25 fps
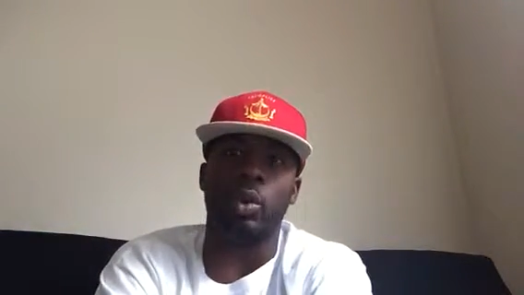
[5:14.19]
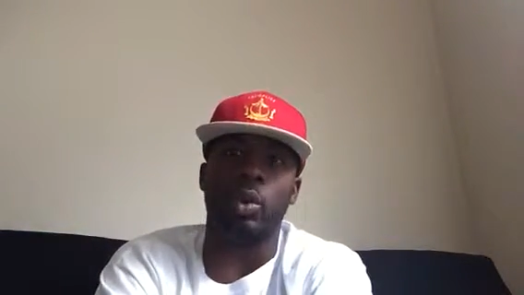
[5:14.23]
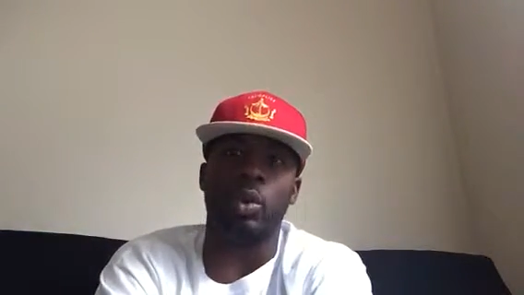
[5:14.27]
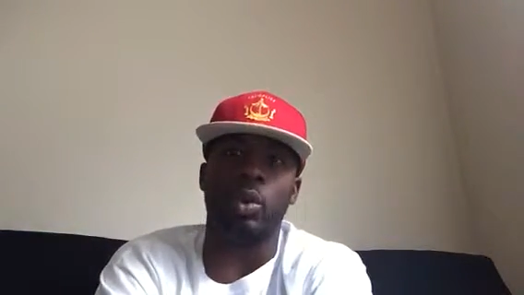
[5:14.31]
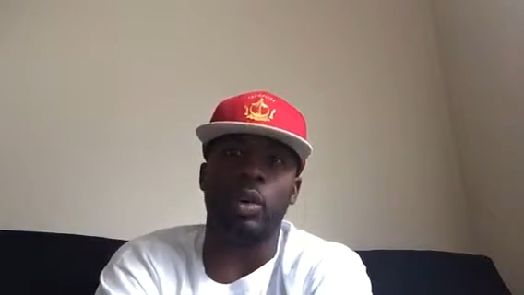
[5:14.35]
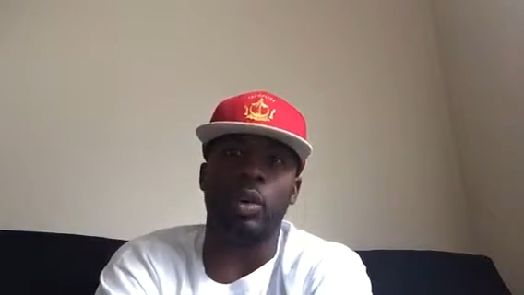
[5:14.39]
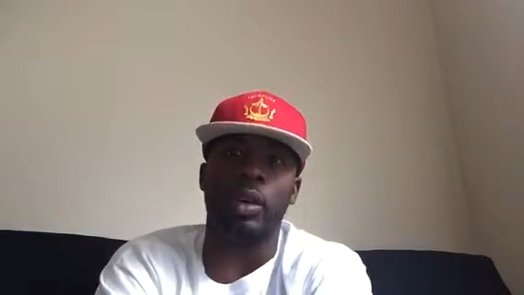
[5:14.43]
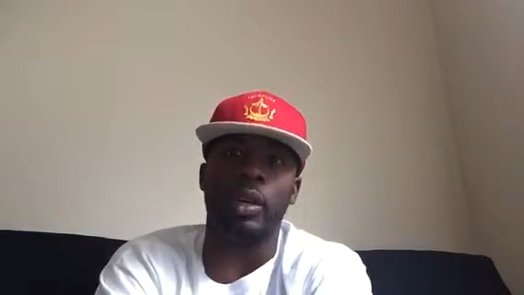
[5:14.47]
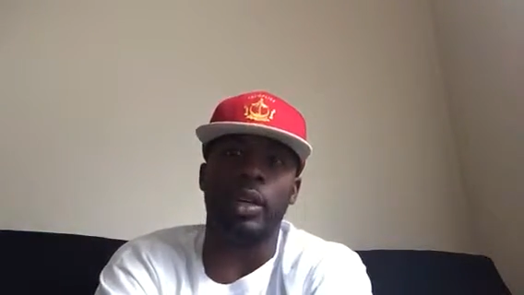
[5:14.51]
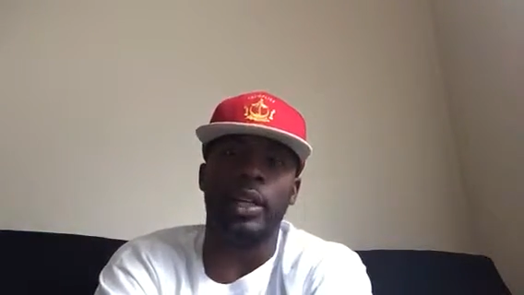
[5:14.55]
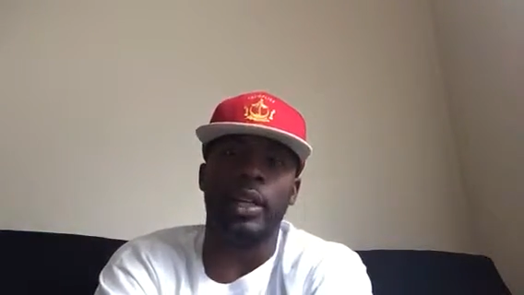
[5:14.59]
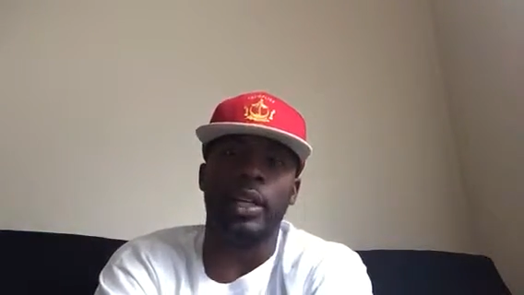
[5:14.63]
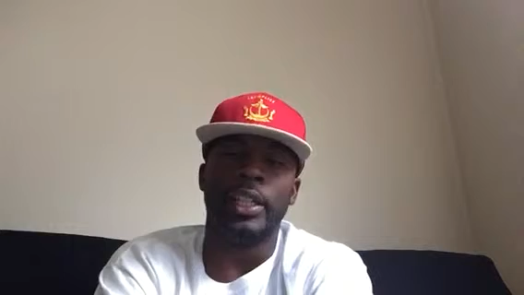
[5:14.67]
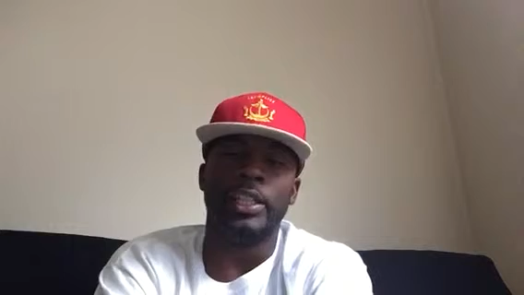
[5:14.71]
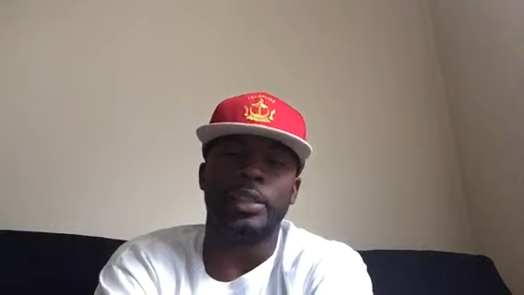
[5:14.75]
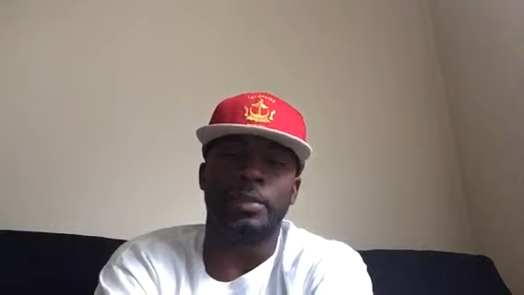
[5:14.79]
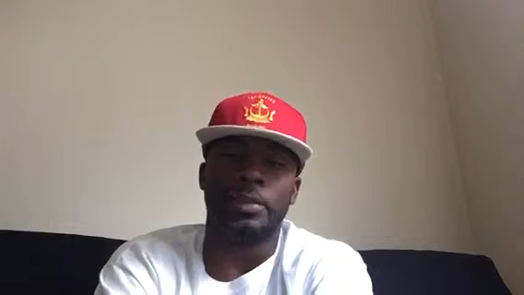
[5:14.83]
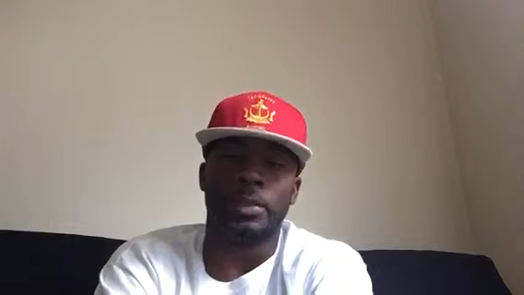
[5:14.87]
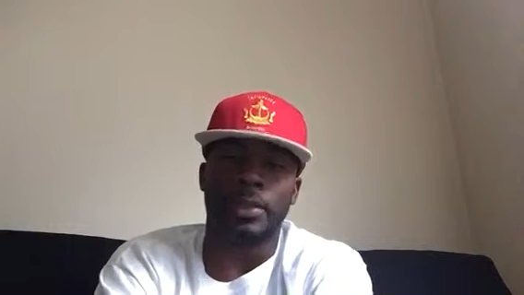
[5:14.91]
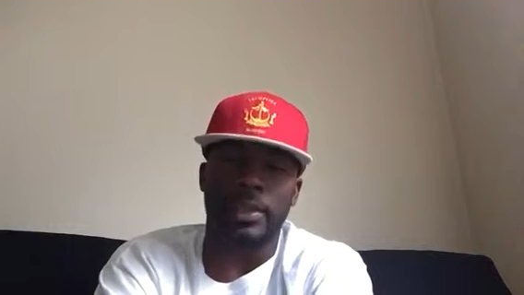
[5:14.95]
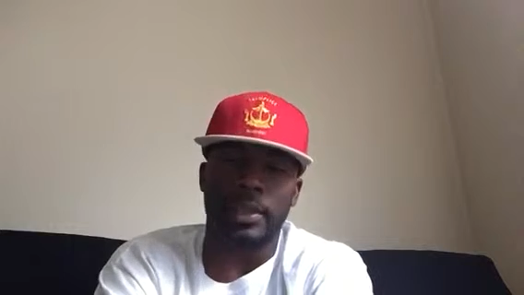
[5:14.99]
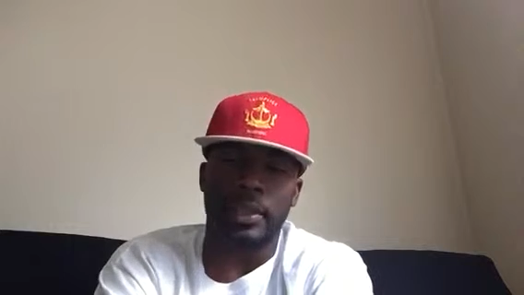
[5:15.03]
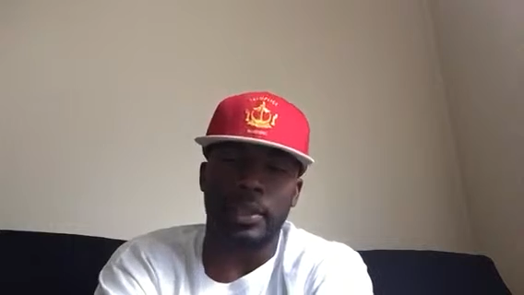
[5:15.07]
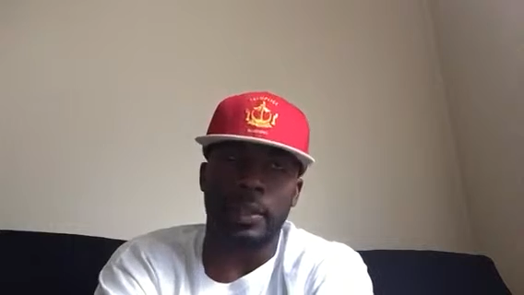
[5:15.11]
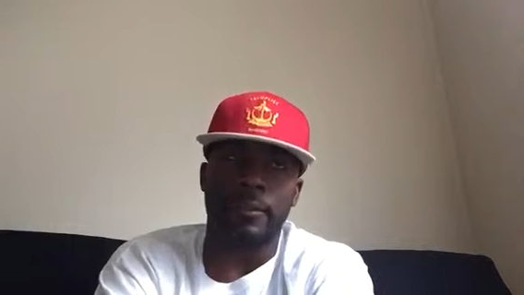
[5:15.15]
are
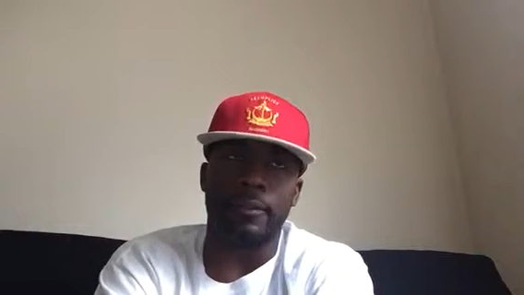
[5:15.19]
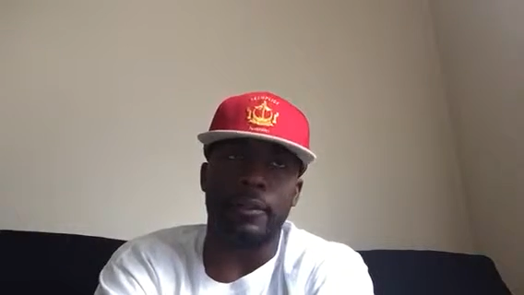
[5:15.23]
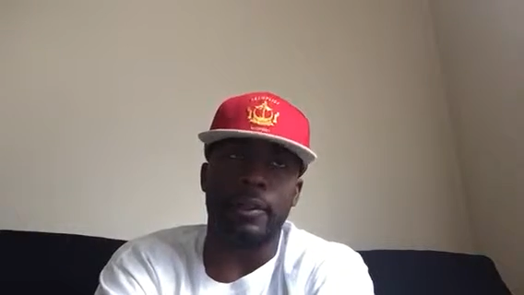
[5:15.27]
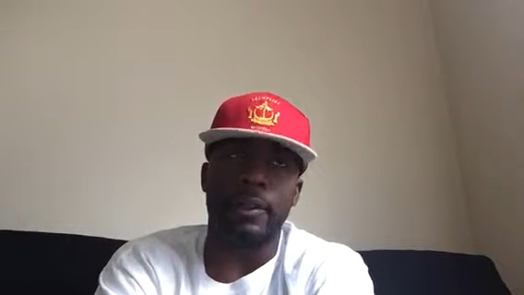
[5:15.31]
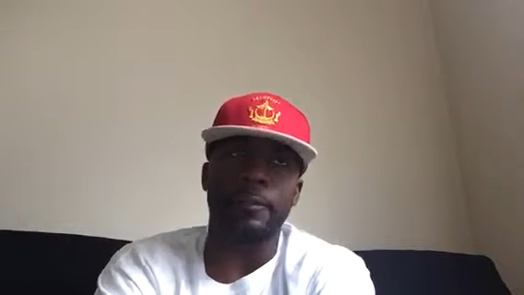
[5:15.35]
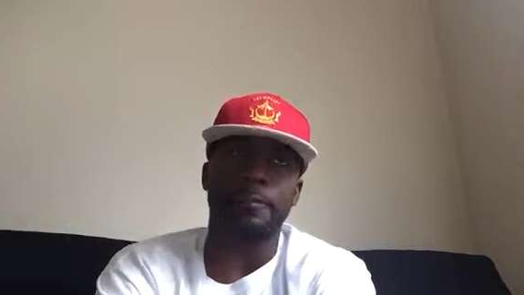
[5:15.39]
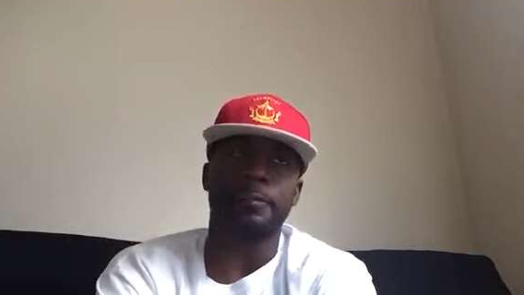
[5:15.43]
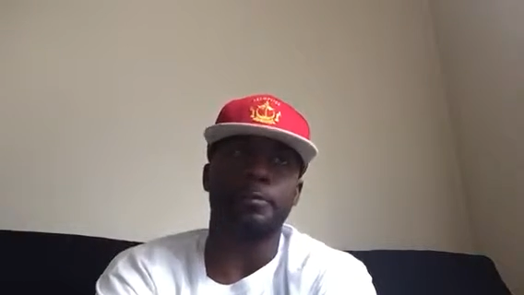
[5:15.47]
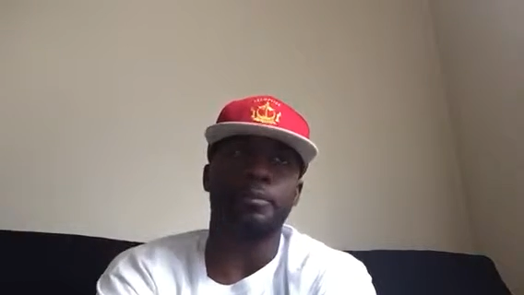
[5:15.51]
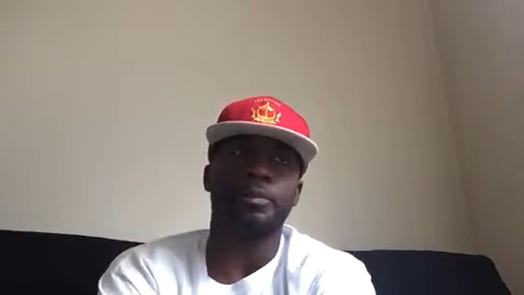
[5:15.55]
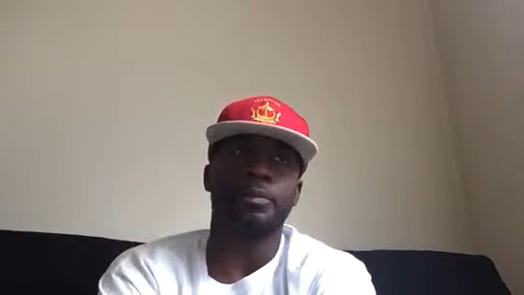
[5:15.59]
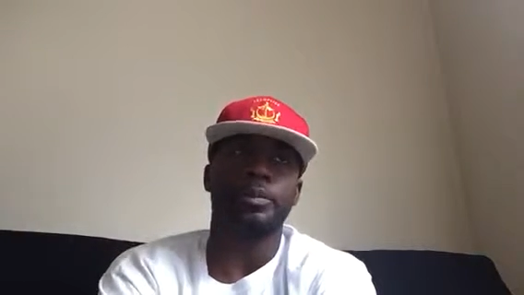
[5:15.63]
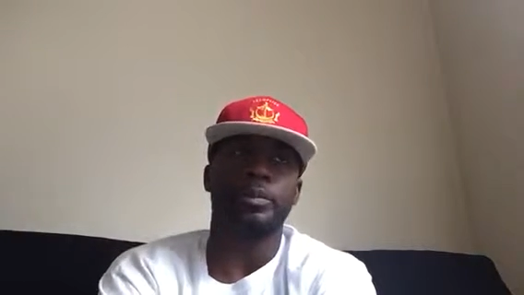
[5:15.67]
specific.